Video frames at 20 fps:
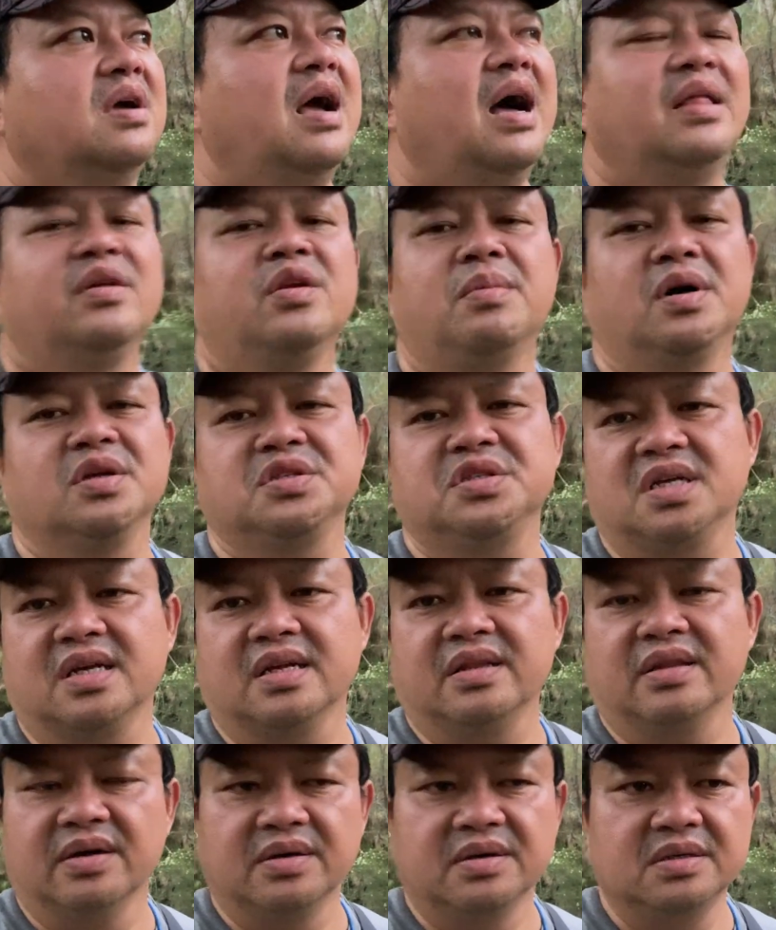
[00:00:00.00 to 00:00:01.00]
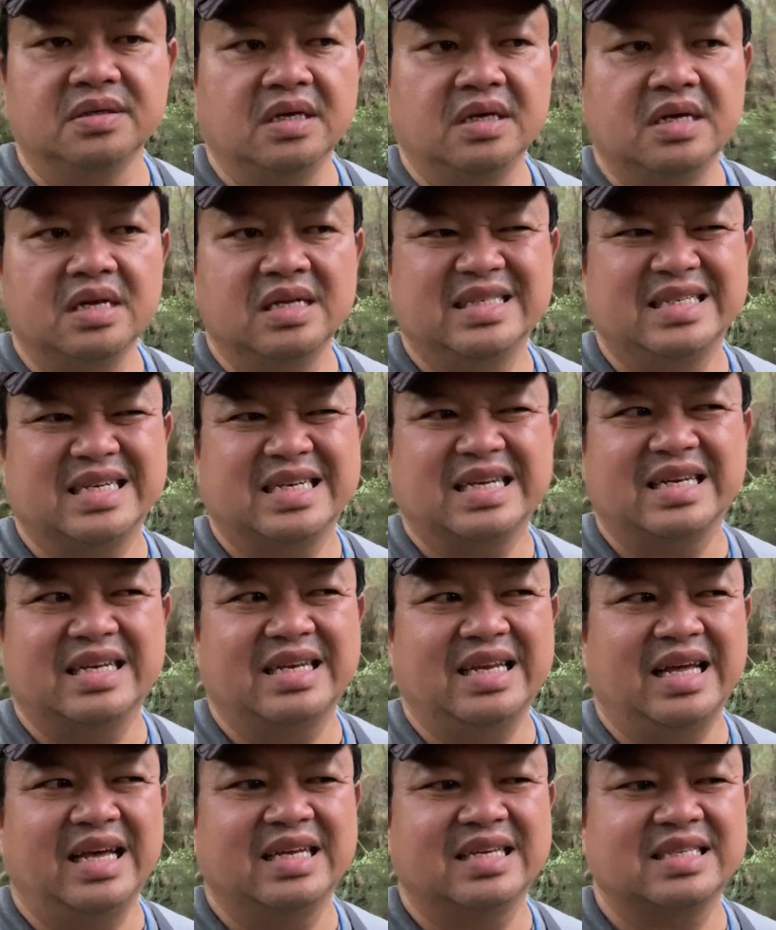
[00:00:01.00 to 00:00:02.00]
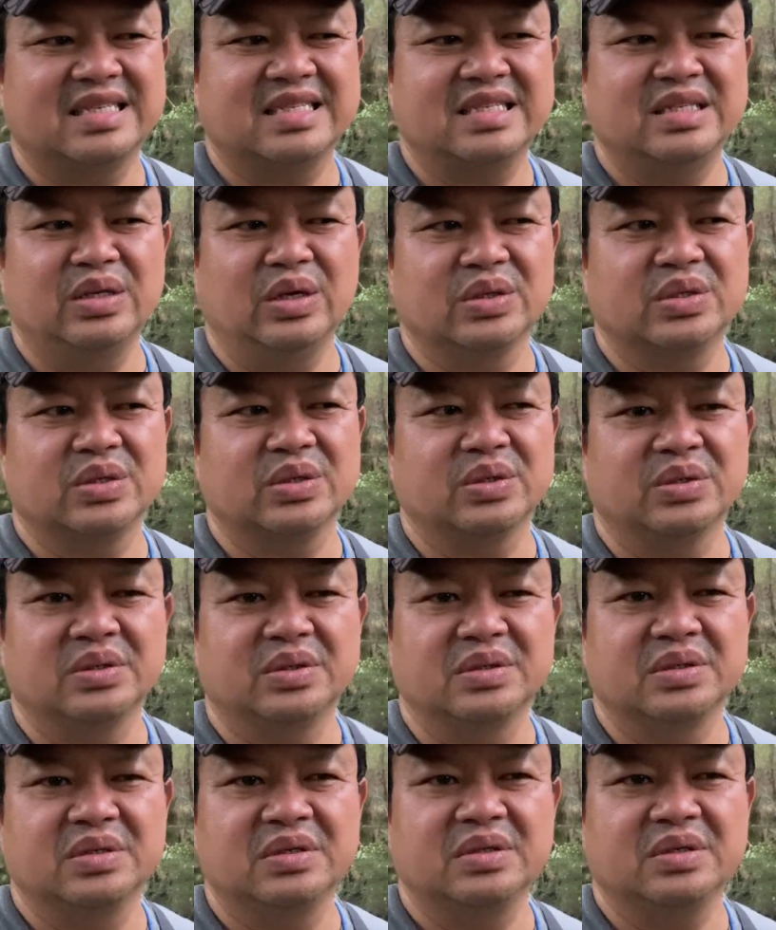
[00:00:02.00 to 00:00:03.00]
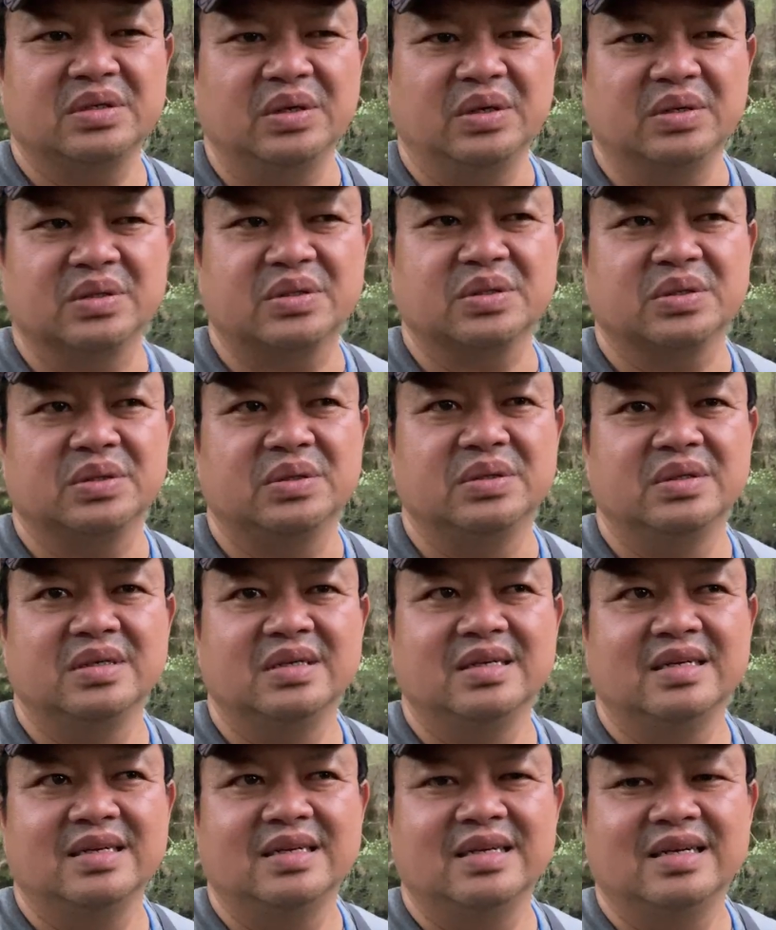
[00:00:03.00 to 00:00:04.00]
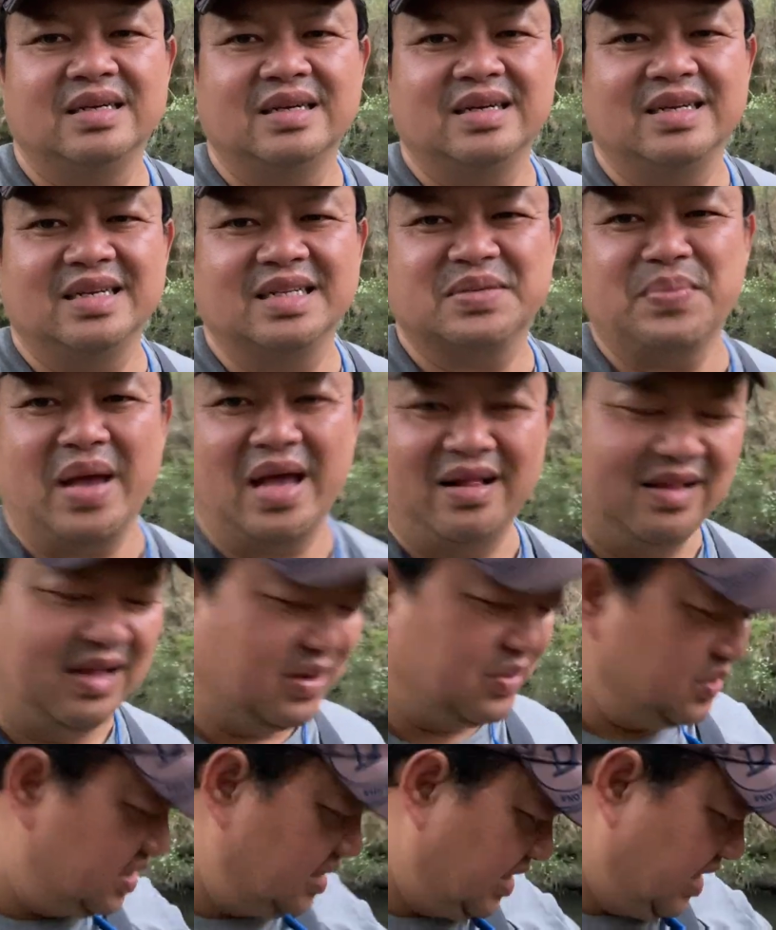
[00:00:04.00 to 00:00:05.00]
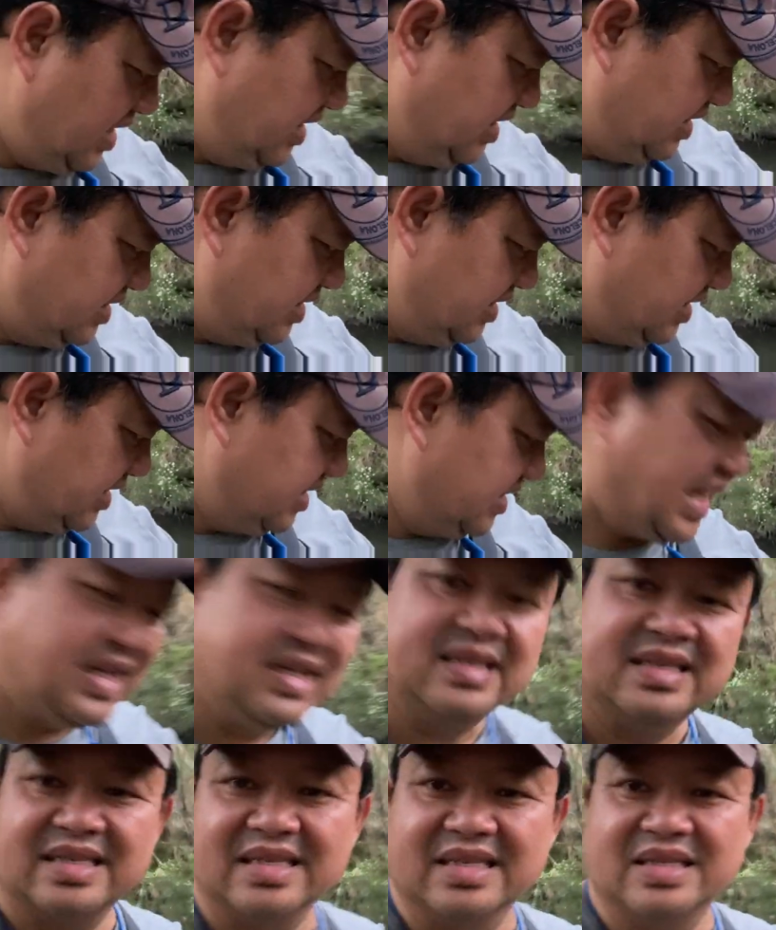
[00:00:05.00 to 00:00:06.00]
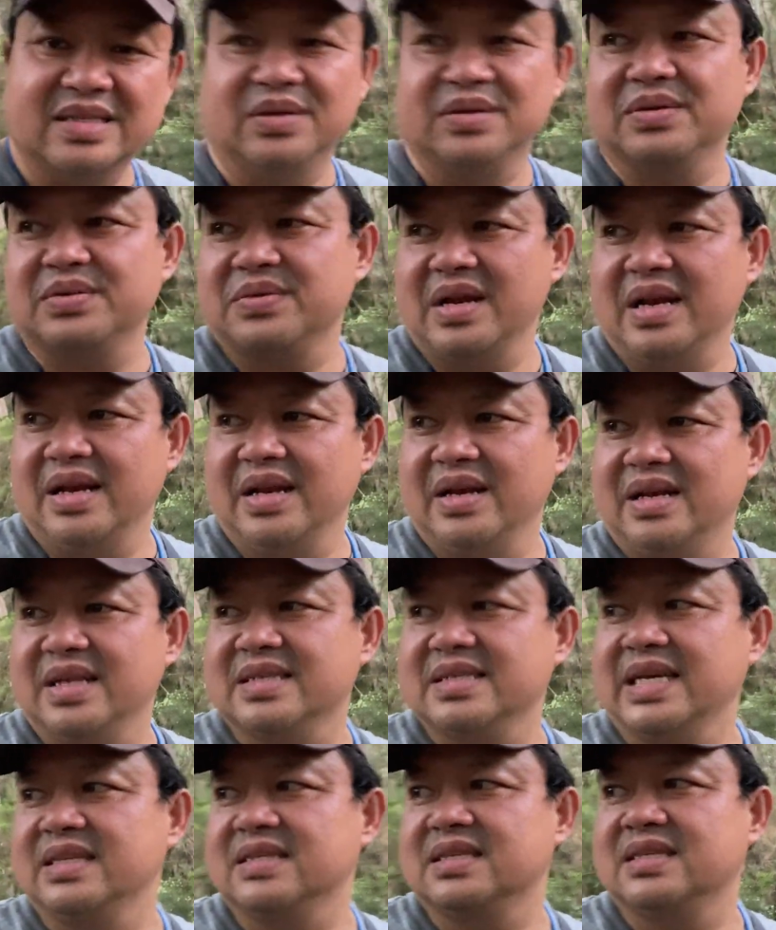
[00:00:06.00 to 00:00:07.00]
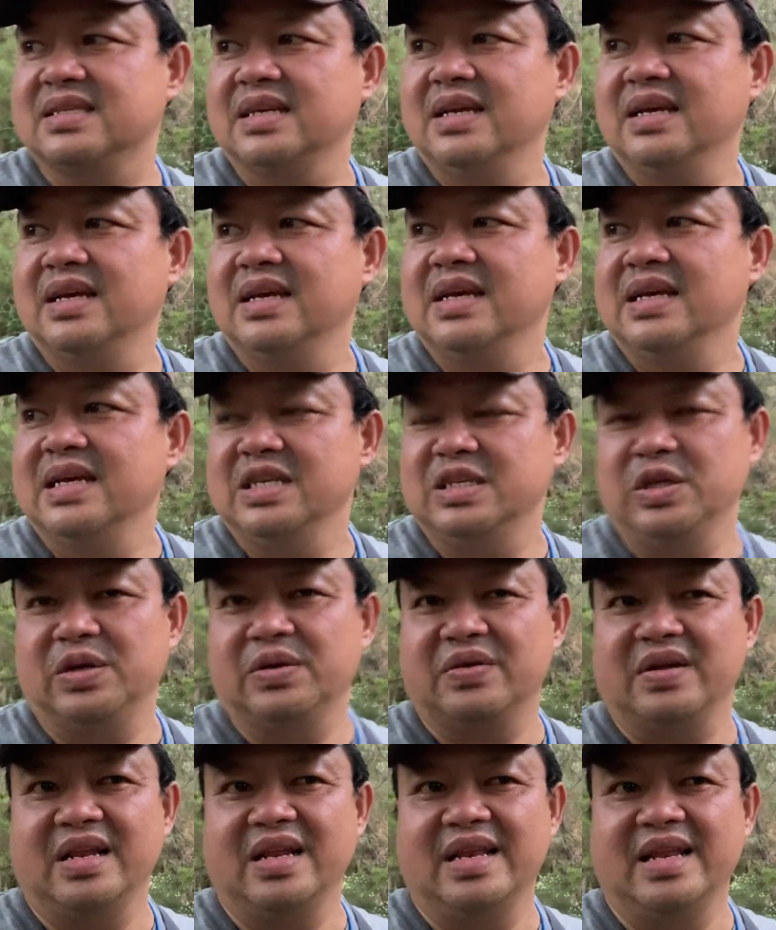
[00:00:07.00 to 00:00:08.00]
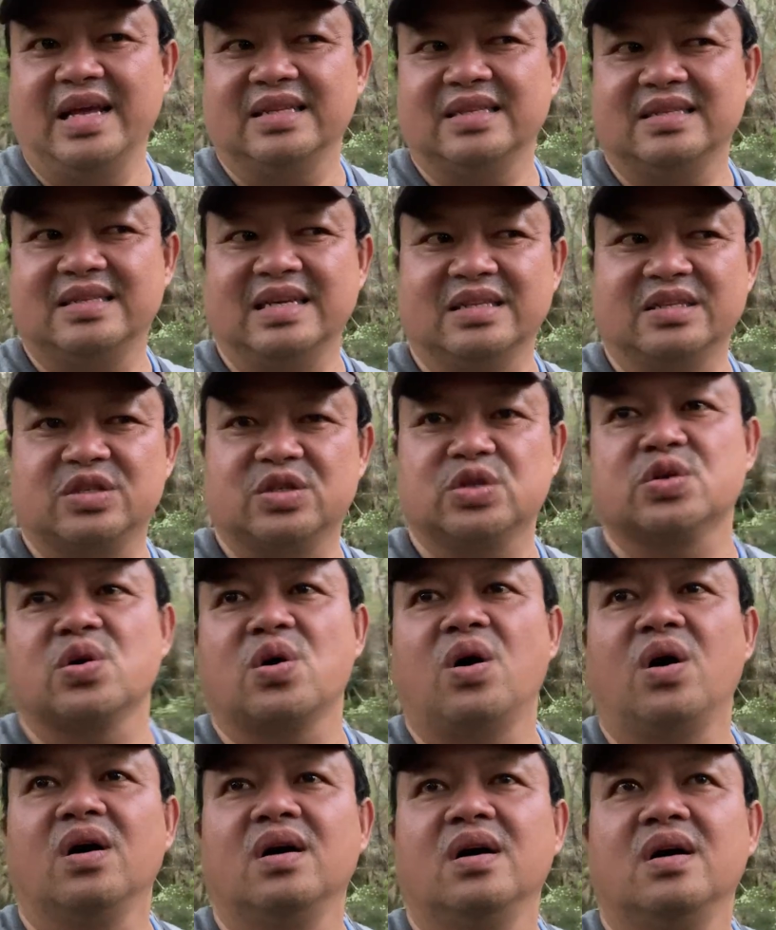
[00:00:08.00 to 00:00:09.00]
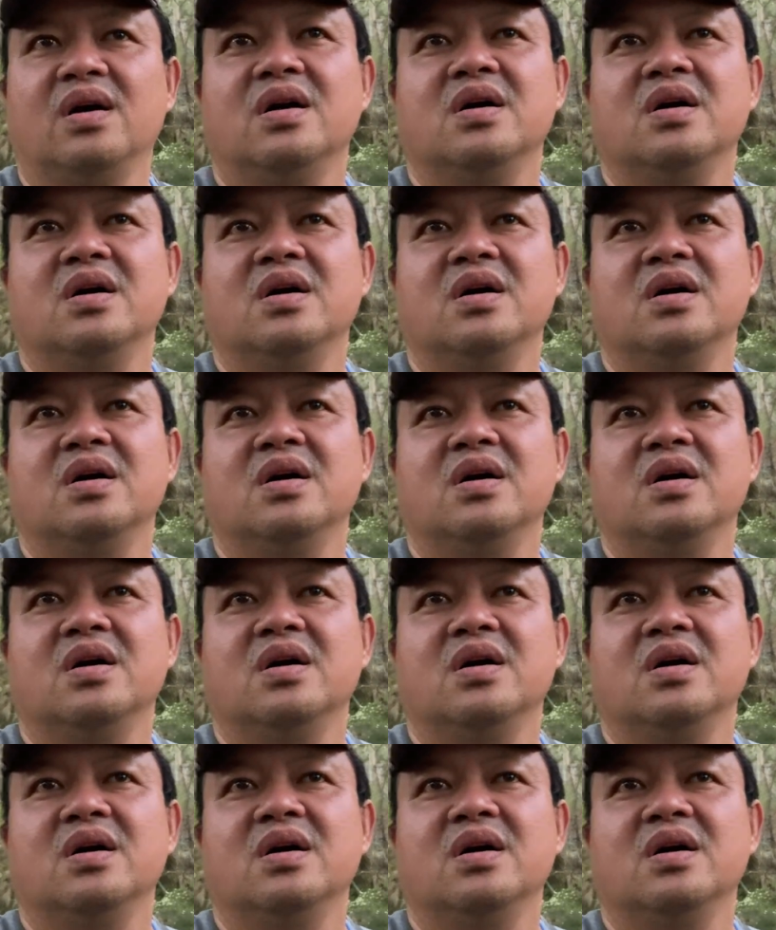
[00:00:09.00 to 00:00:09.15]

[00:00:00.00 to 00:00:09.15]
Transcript: I don't know about chicken though. Chicken is not so the smell, I would say. The sense is not really, that strong.